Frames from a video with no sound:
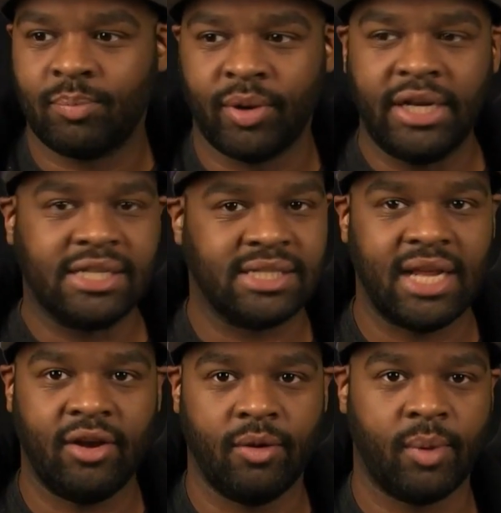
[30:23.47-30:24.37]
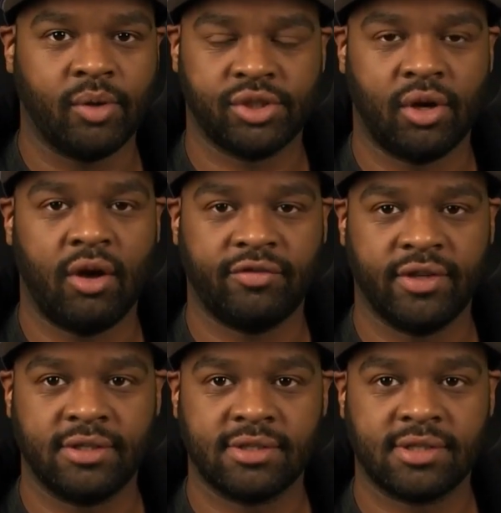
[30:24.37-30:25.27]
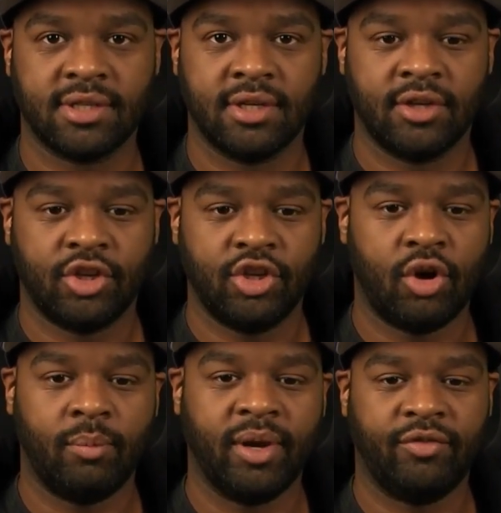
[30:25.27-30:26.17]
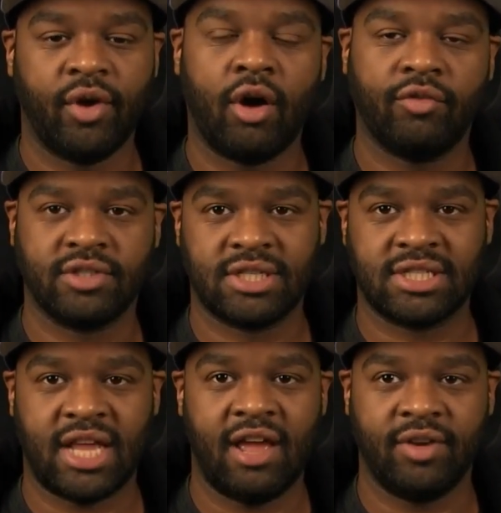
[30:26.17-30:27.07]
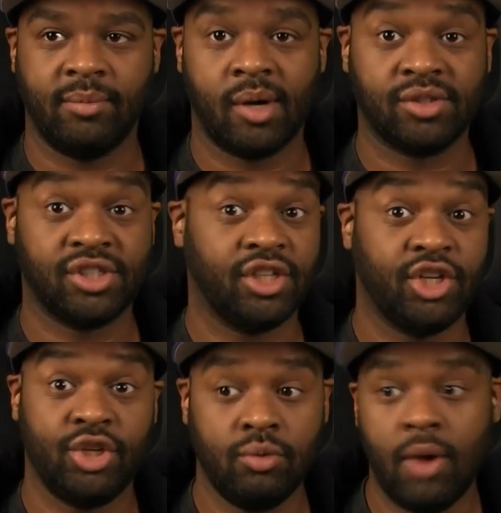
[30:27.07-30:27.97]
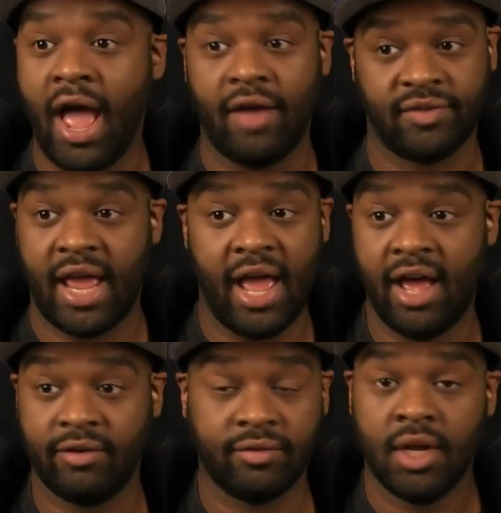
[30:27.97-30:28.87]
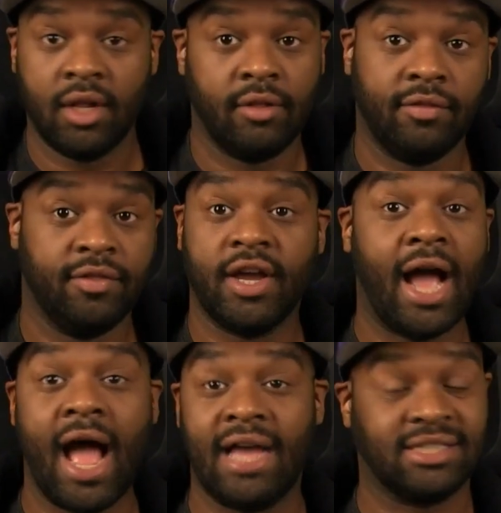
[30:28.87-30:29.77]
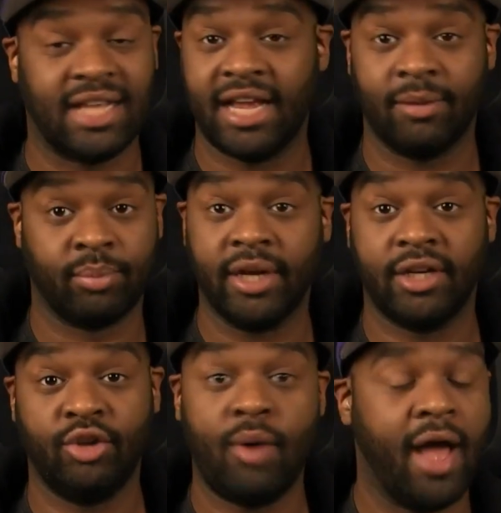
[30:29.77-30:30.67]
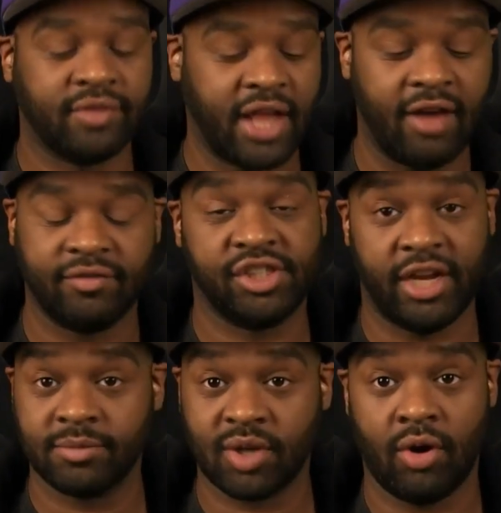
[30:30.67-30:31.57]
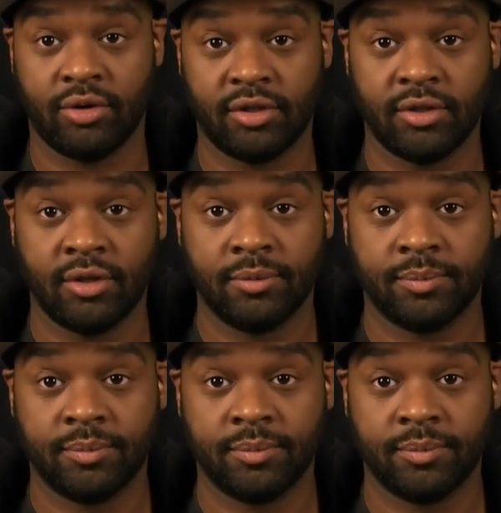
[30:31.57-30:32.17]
a pretty standard motion offense, But if your offense doesn't have any motion, then you have to have the guys that can break. You have to have a James Harden.